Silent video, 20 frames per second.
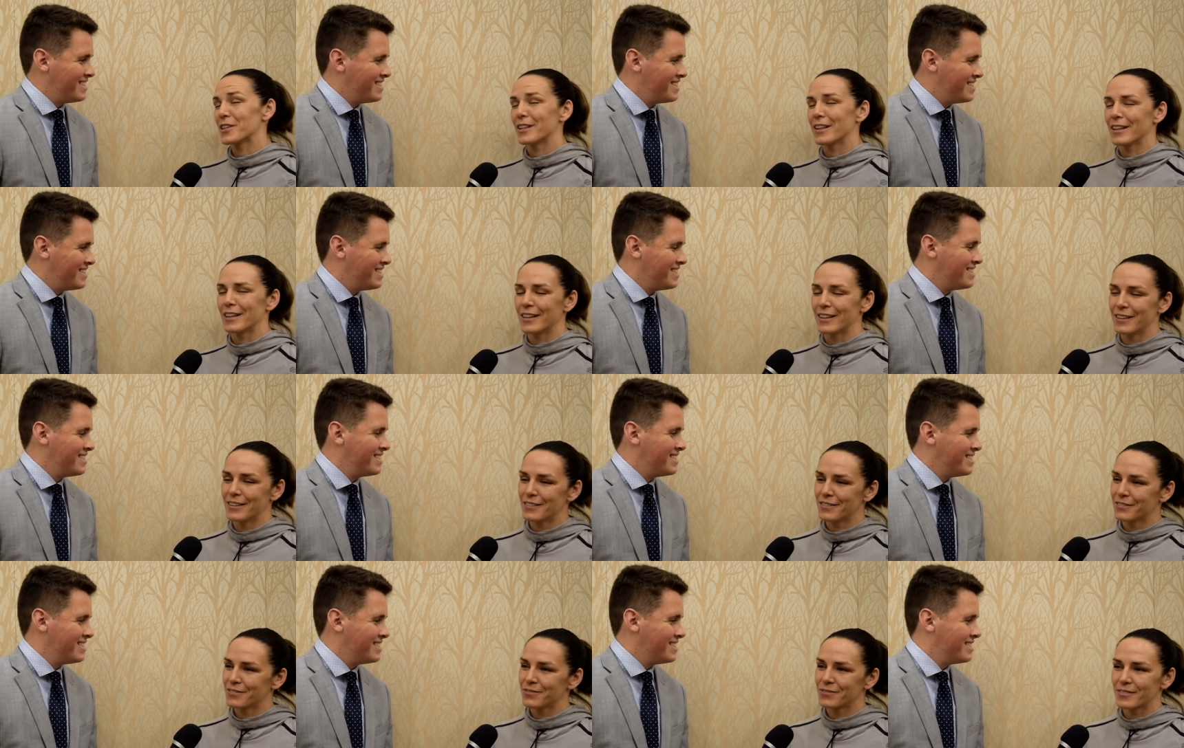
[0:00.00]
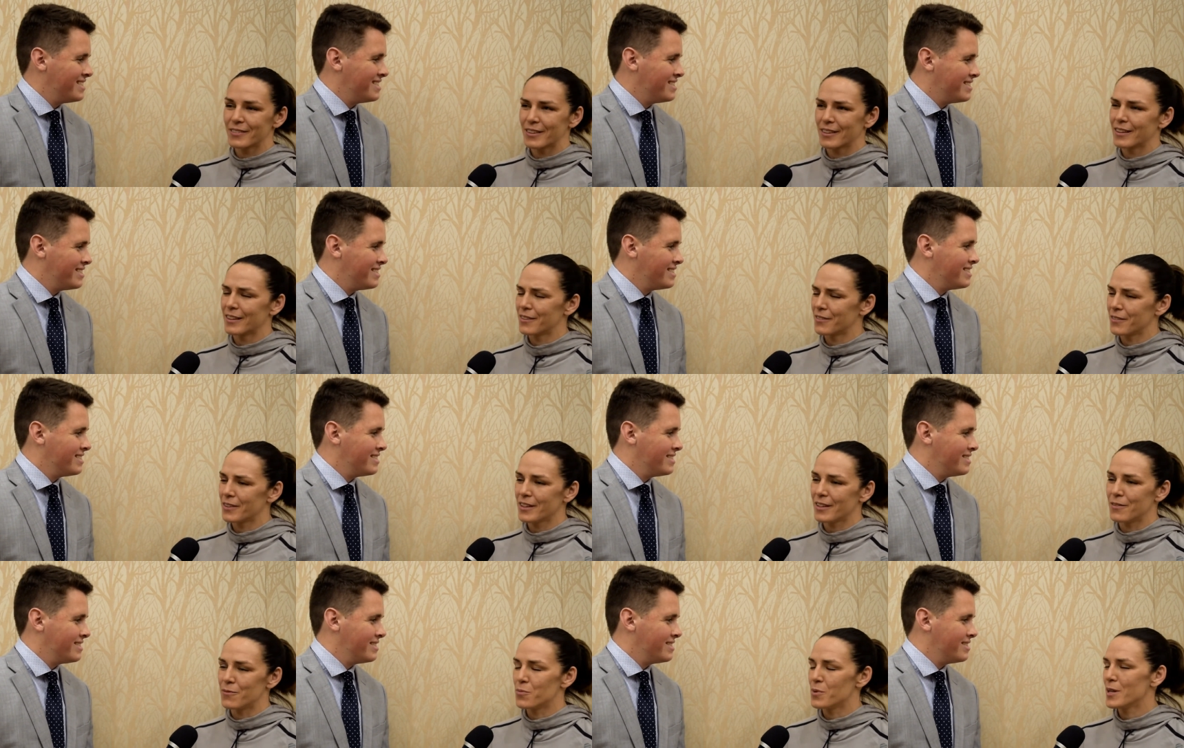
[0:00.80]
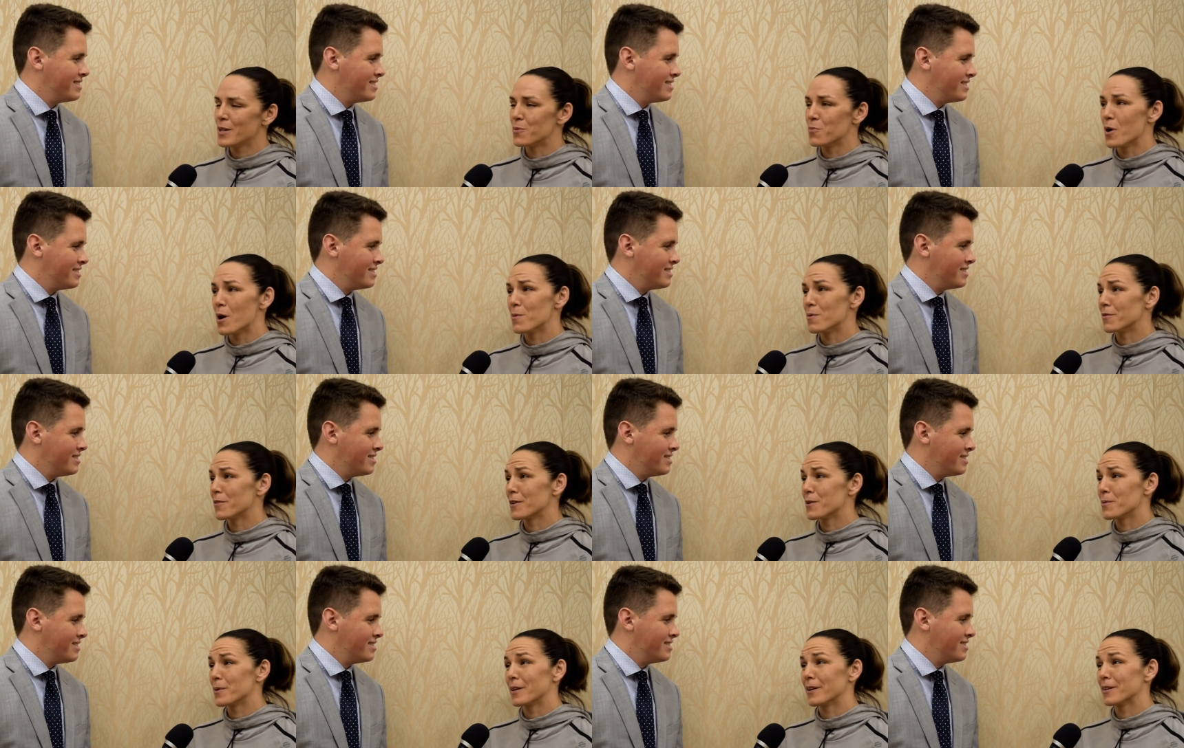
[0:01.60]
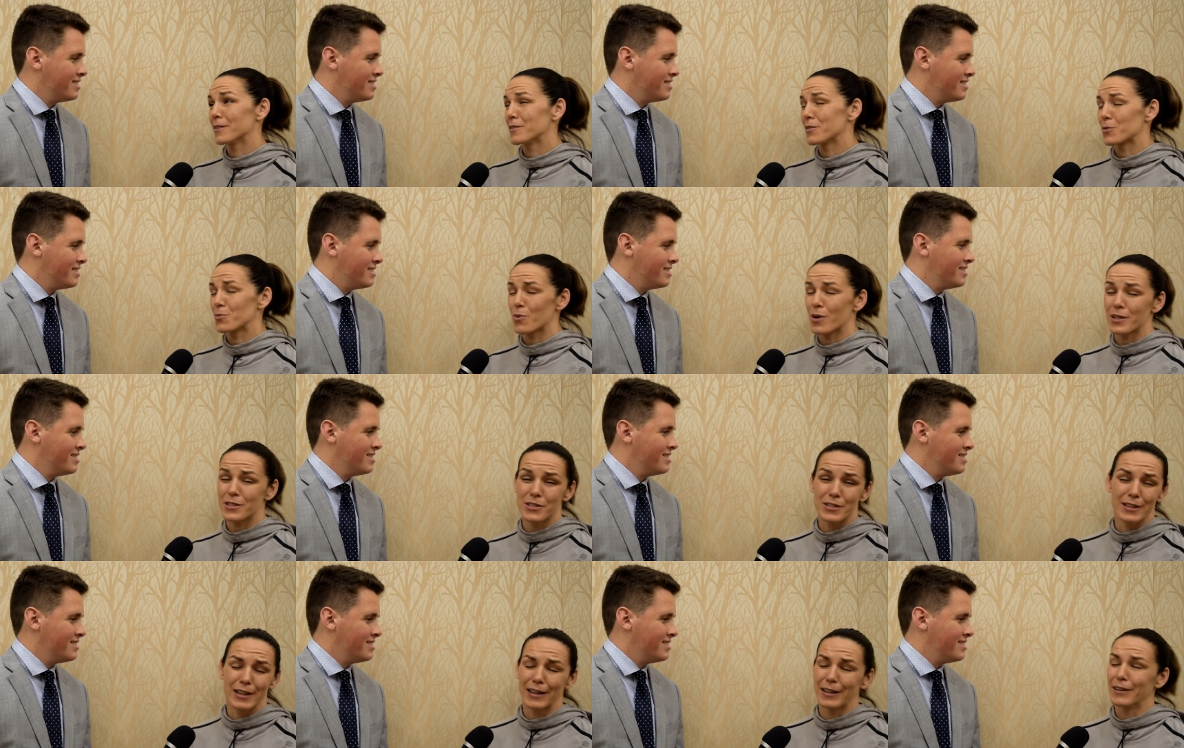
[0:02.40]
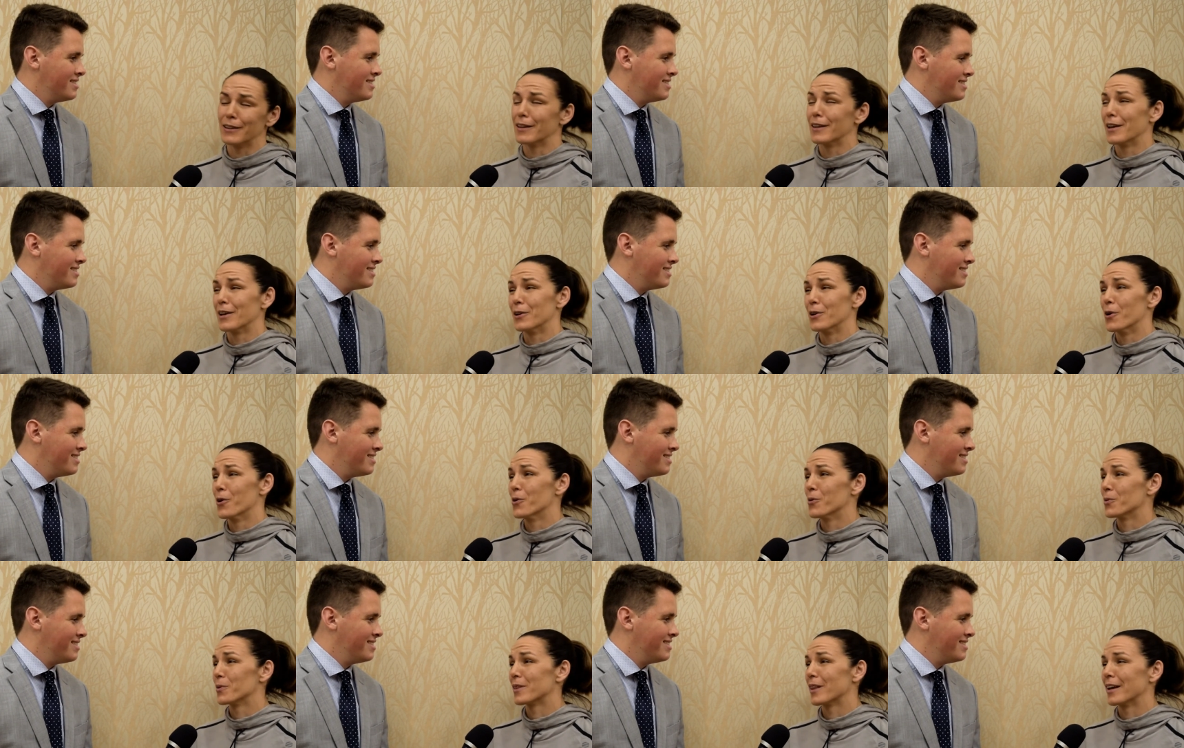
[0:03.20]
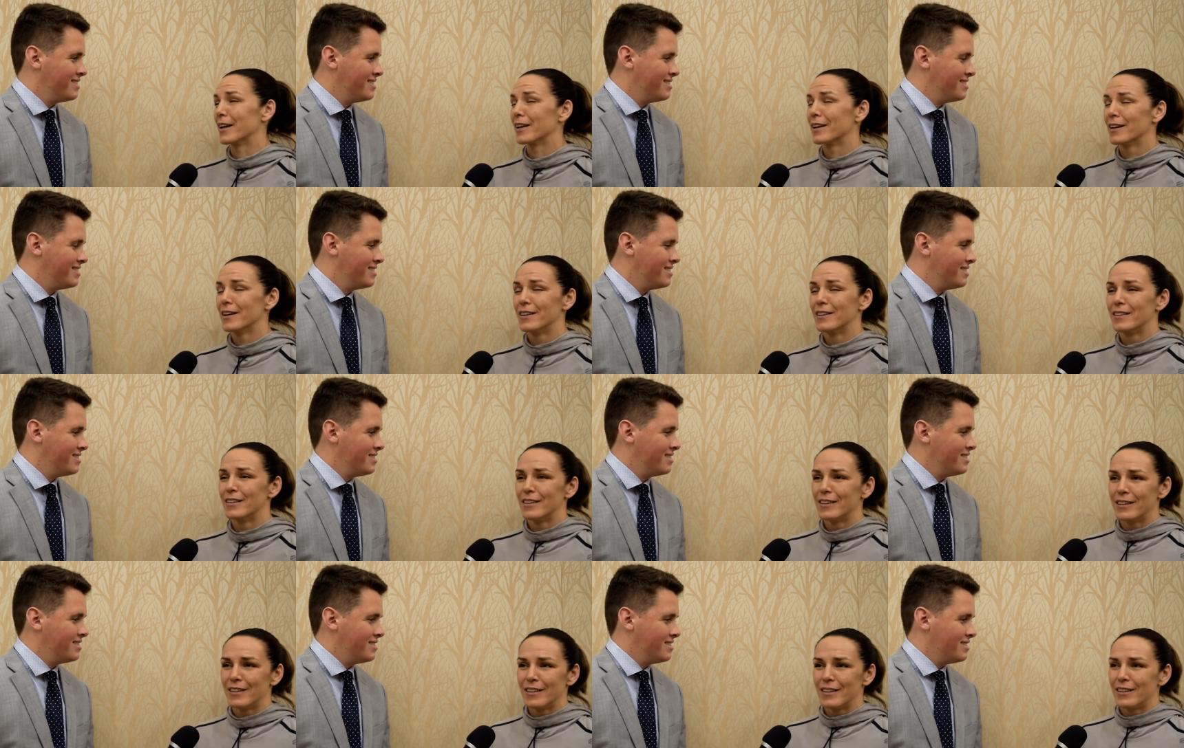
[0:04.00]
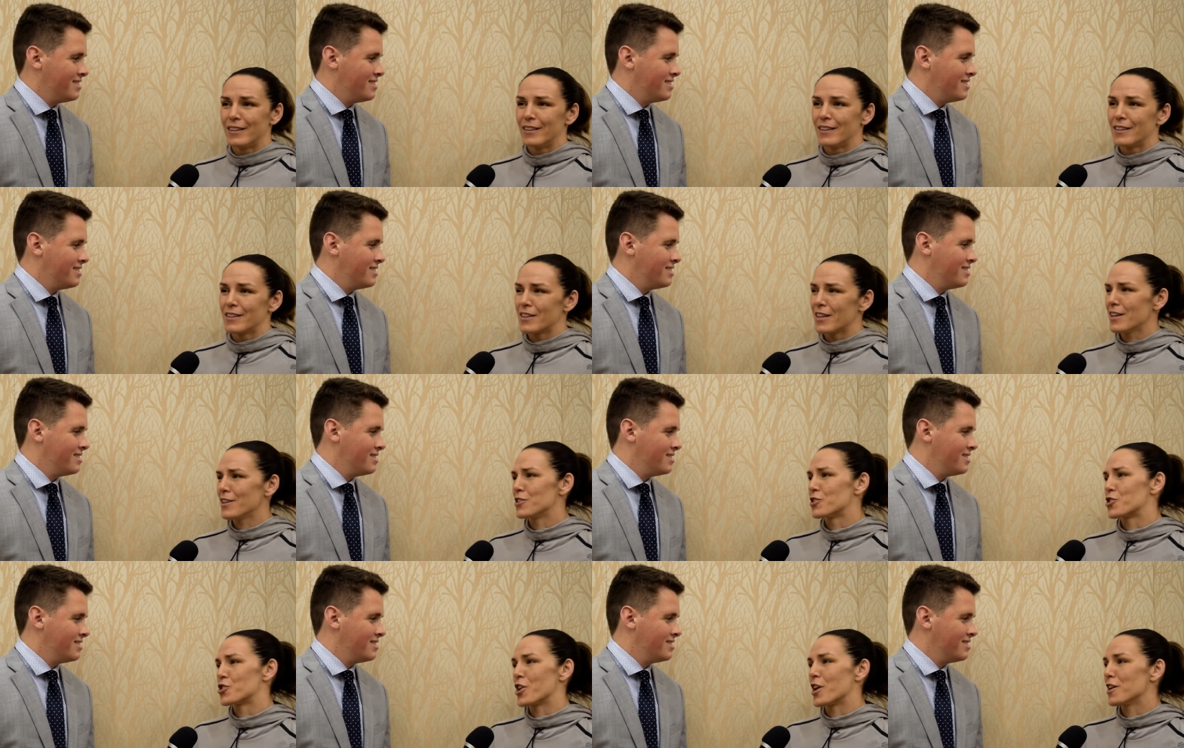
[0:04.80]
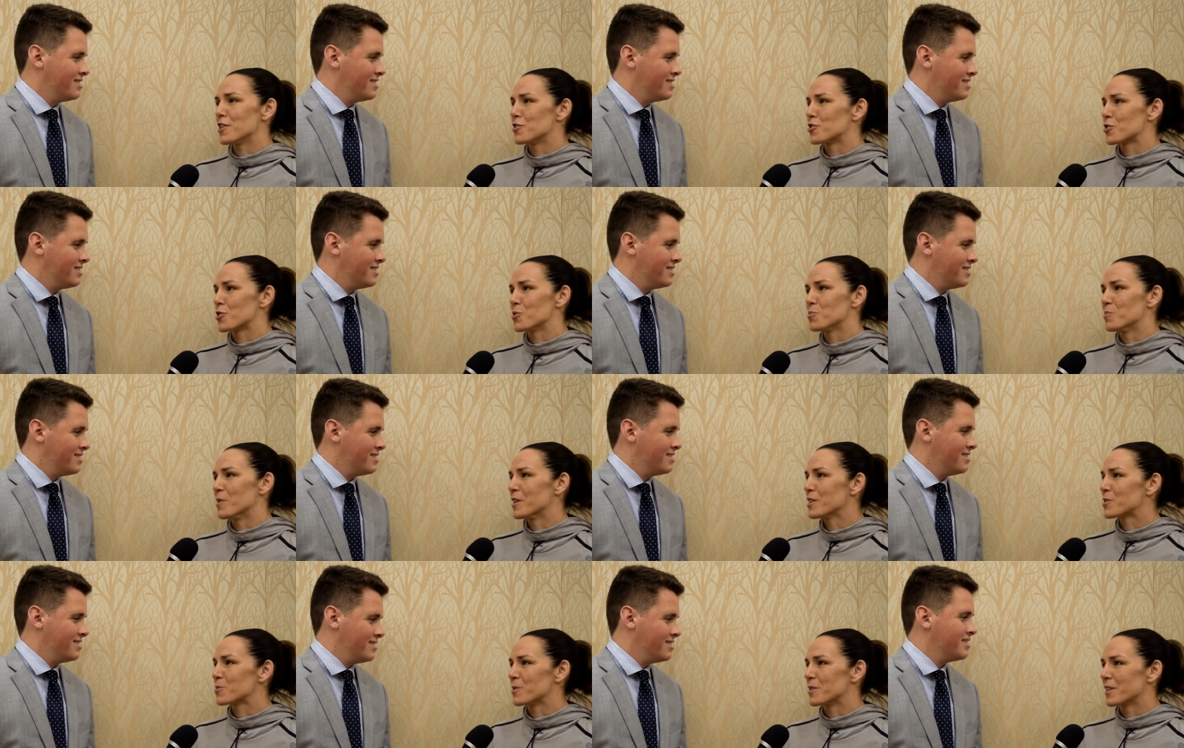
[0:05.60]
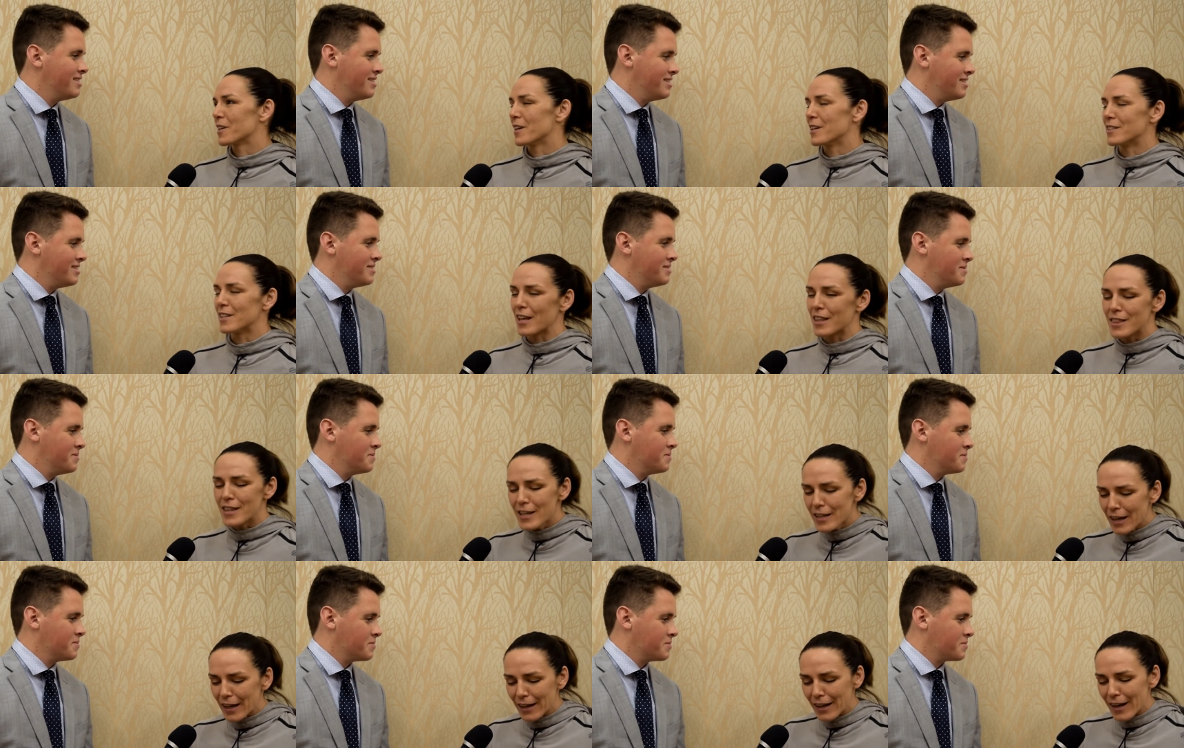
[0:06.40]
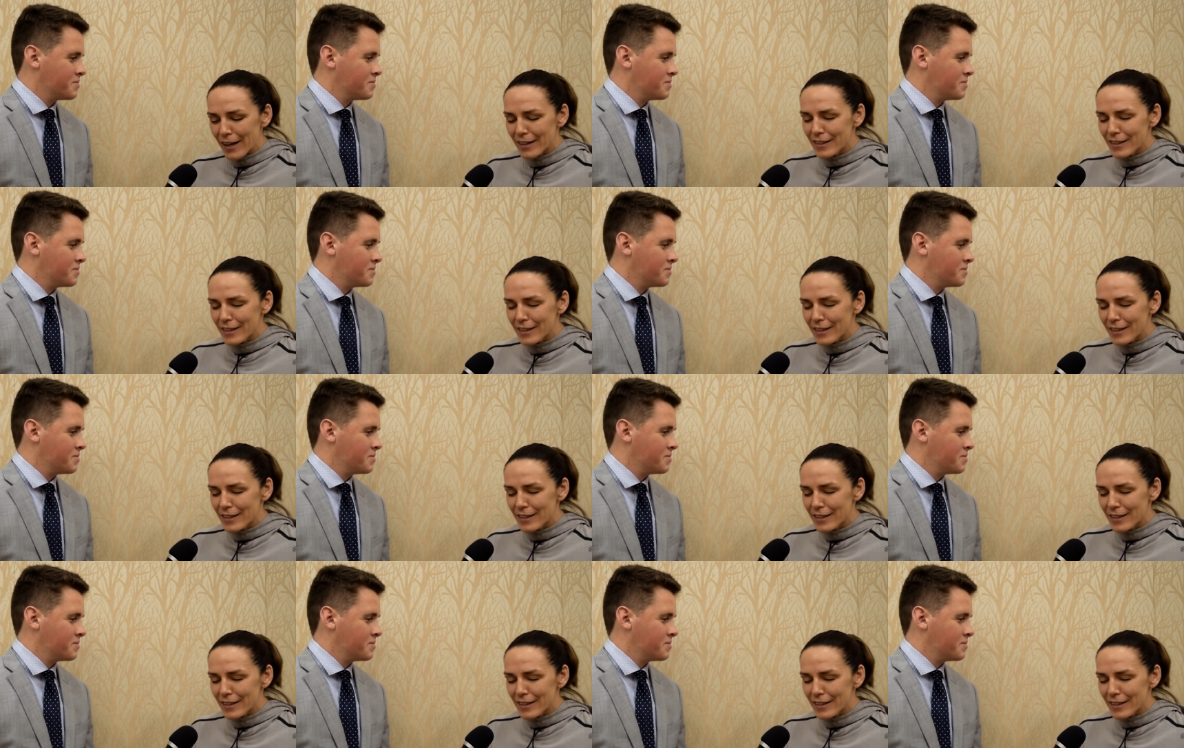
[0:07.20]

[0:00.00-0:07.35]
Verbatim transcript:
Speaker 1: like um, man, being a mom. If anybody else is watching, they they know like things change so much with kids. I think I got